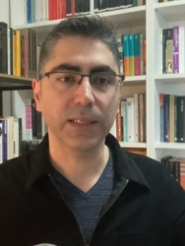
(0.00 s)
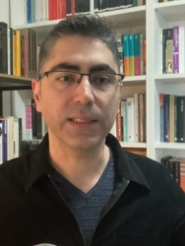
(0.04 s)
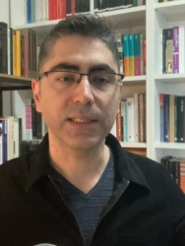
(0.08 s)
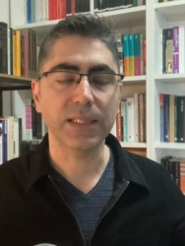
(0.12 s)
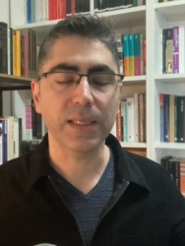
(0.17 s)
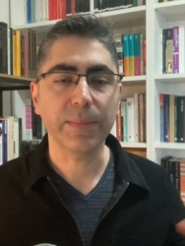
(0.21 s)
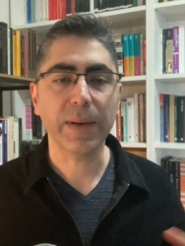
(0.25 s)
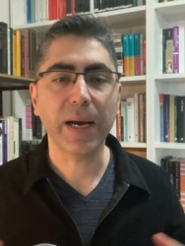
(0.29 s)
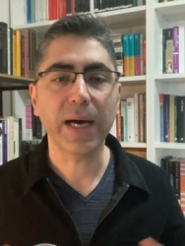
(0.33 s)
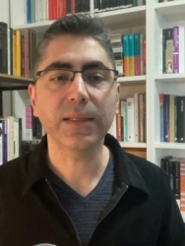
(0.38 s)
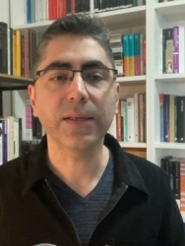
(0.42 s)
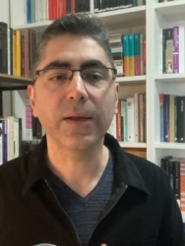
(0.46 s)
It's
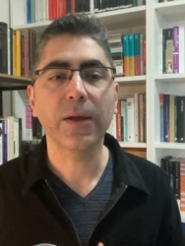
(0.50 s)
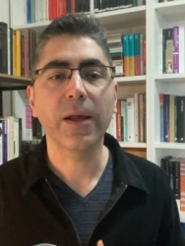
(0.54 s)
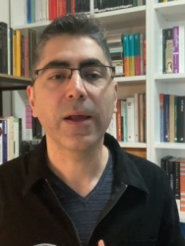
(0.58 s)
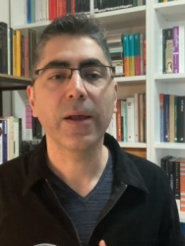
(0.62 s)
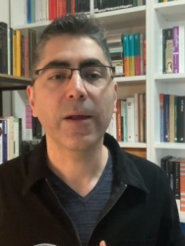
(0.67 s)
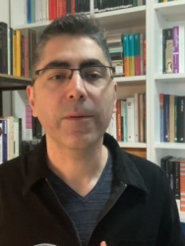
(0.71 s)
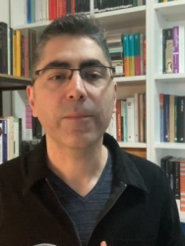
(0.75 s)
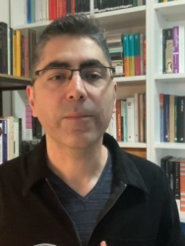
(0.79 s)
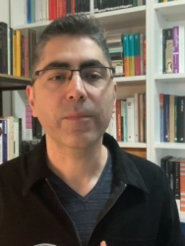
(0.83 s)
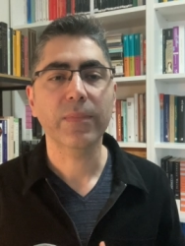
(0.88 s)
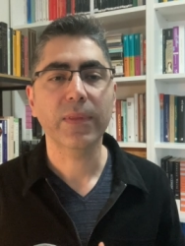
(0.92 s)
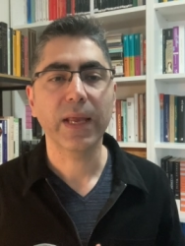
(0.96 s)
about
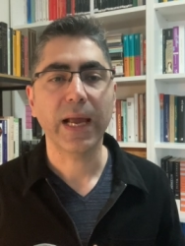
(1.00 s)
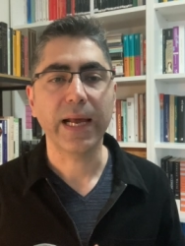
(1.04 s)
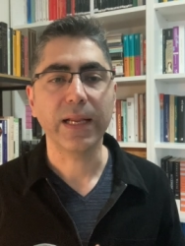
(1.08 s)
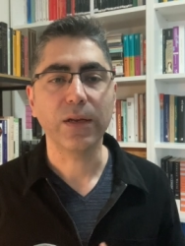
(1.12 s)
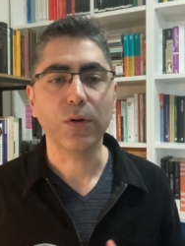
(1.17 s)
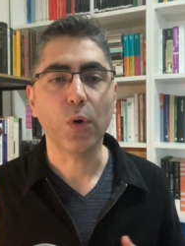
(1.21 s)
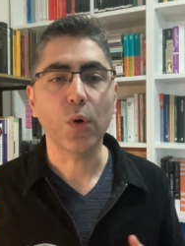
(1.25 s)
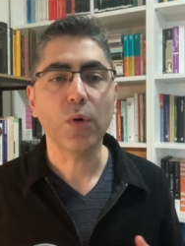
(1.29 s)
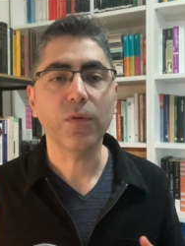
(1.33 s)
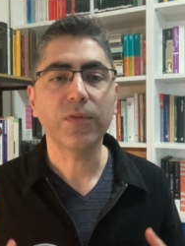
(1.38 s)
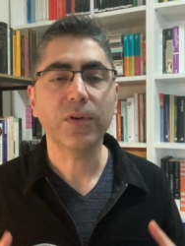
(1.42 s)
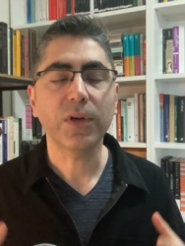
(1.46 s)
an
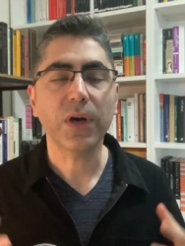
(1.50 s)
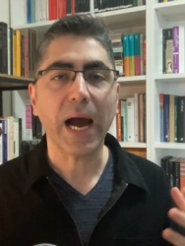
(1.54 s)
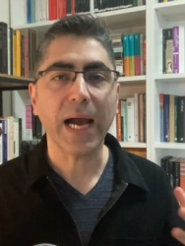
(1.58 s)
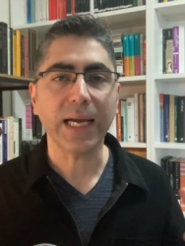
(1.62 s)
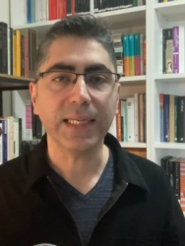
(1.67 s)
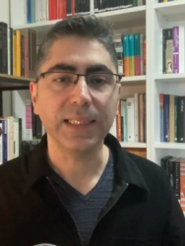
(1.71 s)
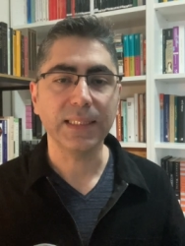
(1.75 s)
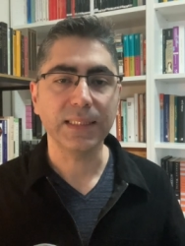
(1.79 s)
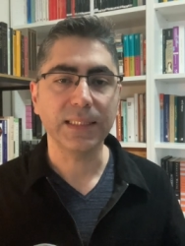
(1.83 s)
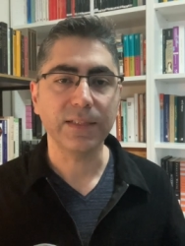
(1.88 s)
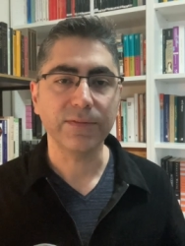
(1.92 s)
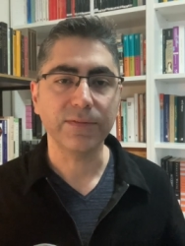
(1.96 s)

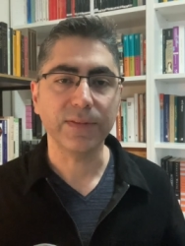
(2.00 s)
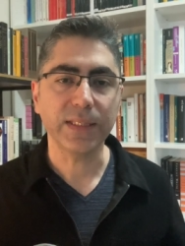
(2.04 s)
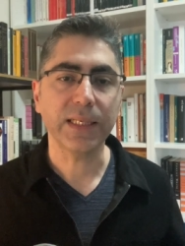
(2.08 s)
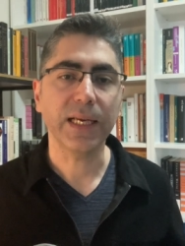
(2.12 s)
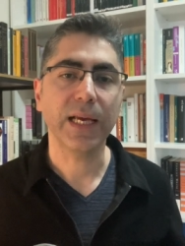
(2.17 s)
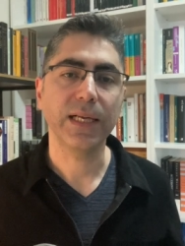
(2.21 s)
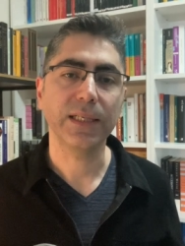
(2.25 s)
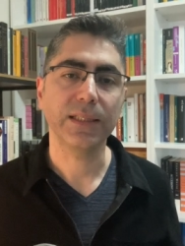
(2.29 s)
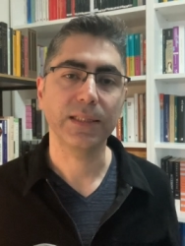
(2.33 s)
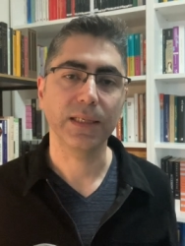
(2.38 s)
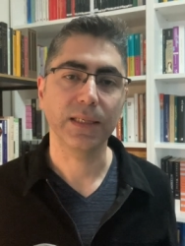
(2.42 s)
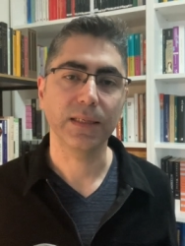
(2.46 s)

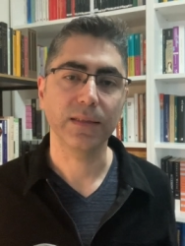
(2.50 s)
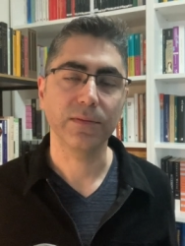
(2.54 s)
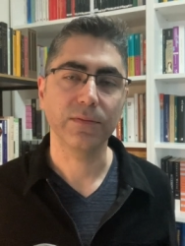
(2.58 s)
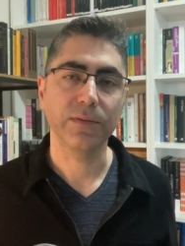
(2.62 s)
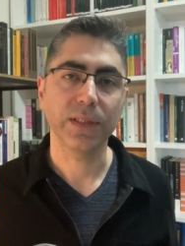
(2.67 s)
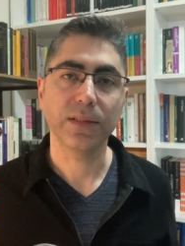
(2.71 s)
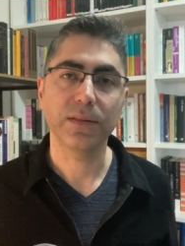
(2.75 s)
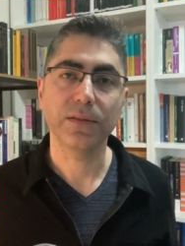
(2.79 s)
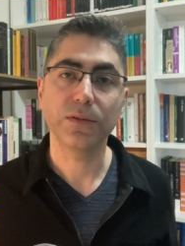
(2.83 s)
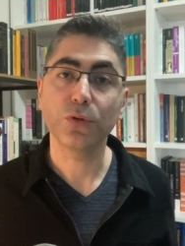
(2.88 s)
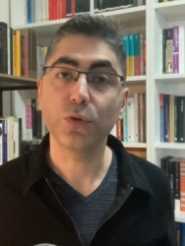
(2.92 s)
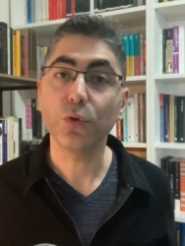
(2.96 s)
over-identification
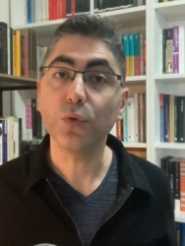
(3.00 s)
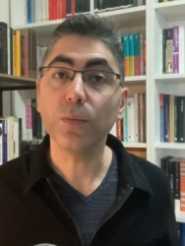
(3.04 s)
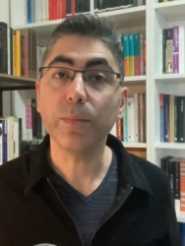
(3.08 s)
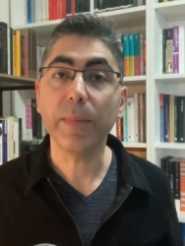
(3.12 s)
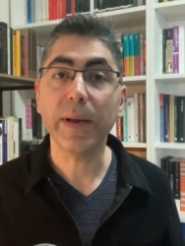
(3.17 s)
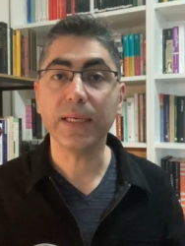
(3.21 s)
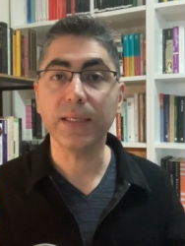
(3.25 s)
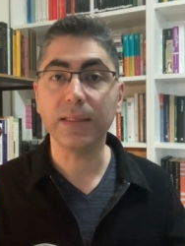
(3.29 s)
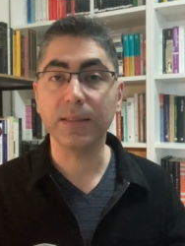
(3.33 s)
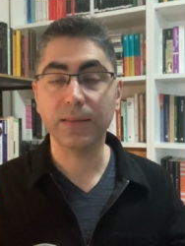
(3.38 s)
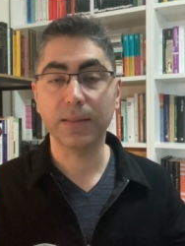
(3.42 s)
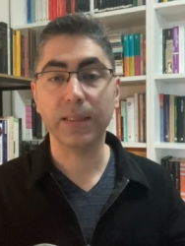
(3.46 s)
with too
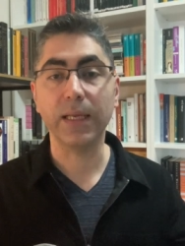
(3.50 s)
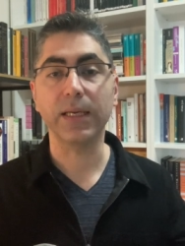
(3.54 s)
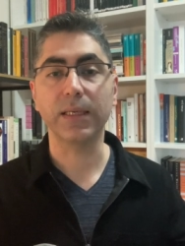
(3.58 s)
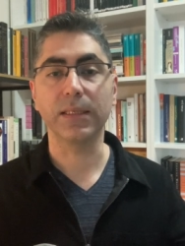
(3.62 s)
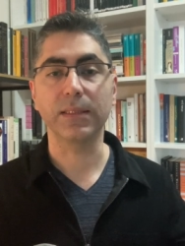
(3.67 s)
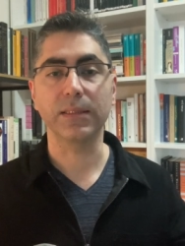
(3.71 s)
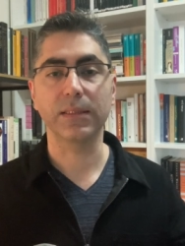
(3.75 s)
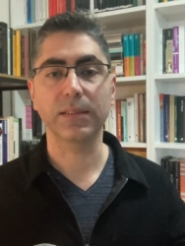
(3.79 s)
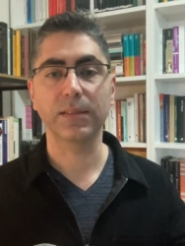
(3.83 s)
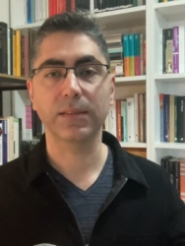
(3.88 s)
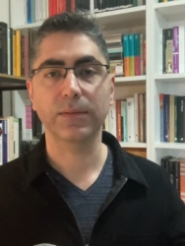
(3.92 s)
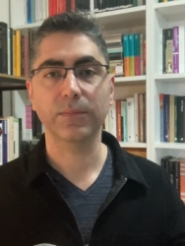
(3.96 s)
many
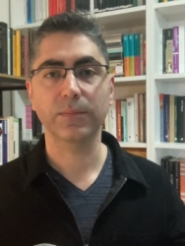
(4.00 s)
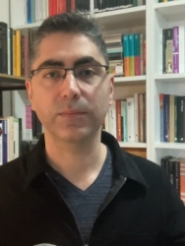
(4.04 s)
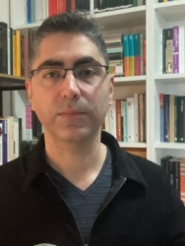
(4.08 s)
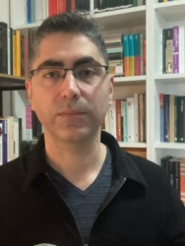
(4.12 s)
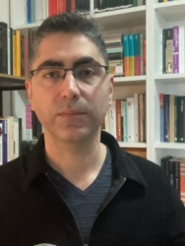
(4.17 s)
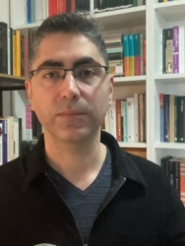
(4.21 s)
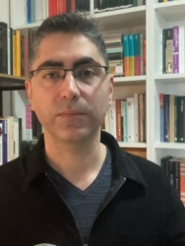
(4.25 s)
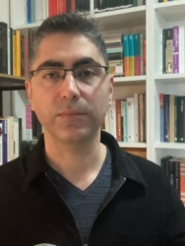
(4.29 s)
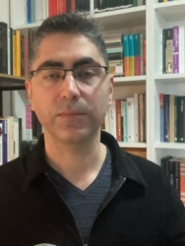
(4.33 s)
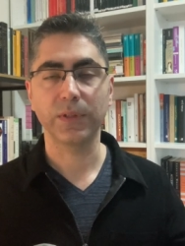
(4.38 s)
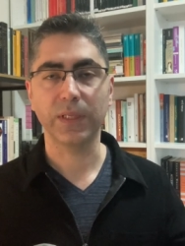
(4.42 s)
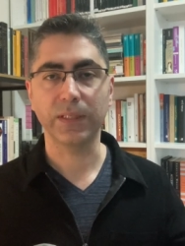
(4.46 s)
things
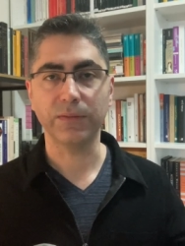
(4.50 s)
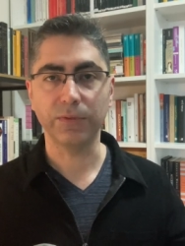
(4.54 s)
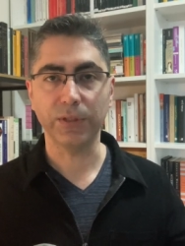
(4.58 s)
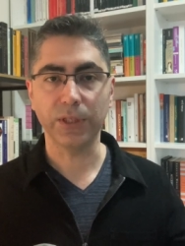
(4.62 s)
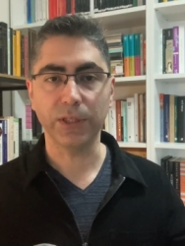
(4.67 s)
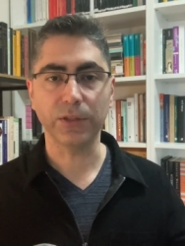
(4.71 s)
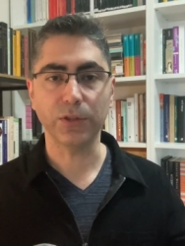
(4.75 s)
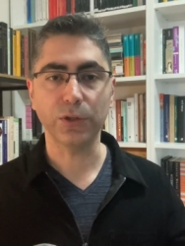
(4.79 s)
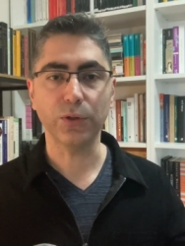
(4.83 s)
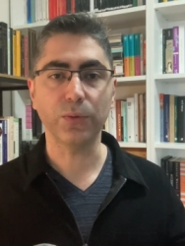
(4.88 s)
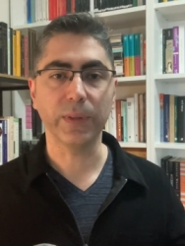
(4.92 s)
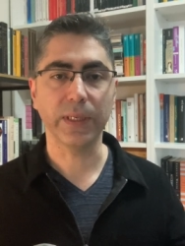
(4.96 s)
that we
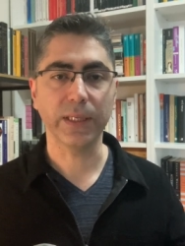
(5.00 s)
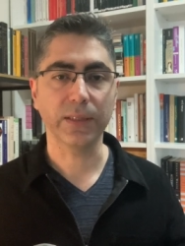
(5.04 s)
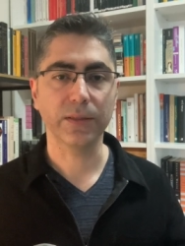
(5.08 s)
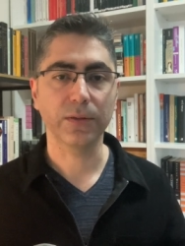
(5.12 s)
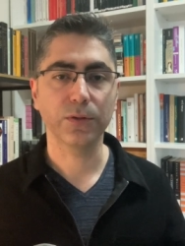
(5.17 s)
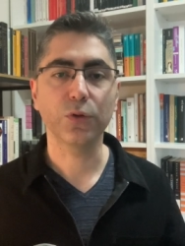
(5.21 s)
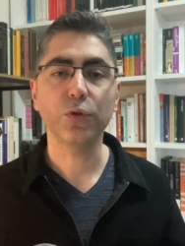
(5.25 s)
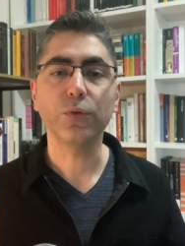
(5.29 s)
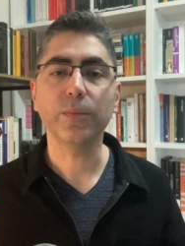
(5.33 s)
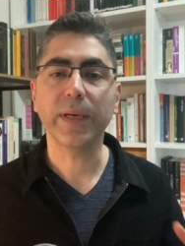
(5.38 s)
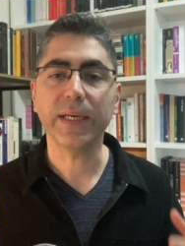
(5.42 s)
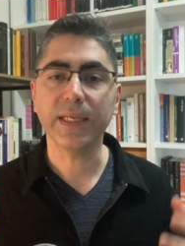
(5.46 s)
are doing,
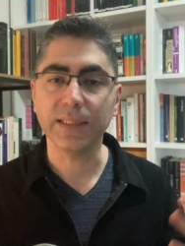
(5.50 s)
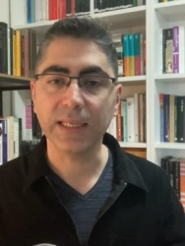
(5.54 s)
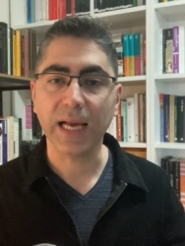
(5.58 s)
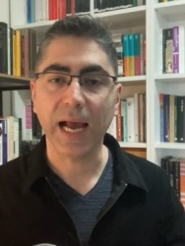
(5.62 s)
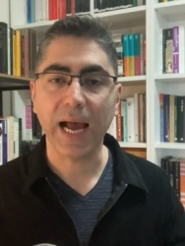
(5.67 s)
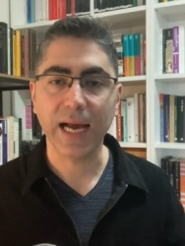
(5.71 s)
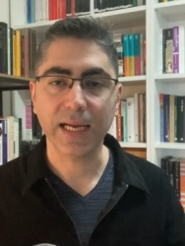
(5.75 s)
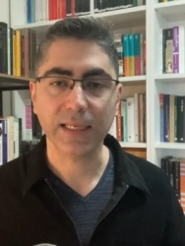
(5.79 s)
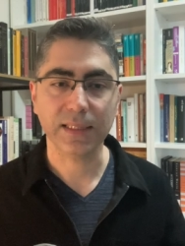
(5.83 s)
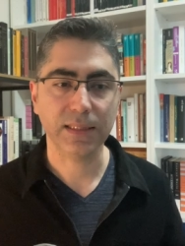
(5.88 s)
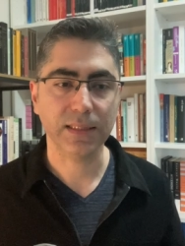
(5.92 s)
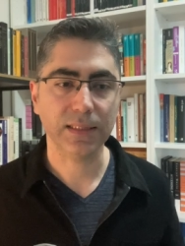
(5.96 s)
too many
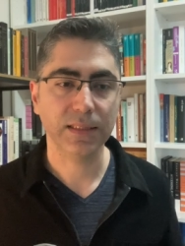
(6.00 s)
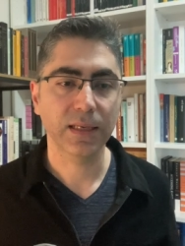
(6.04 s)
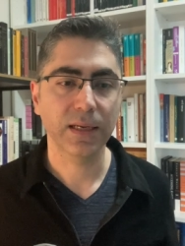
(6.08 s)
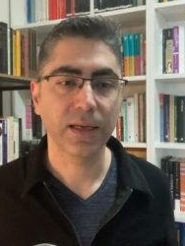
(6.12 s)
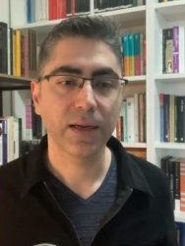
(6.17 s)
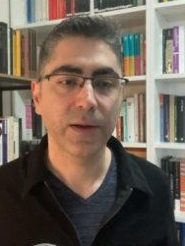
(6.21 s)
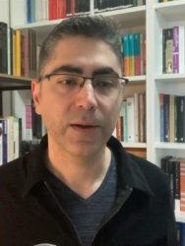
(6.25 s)
tasks.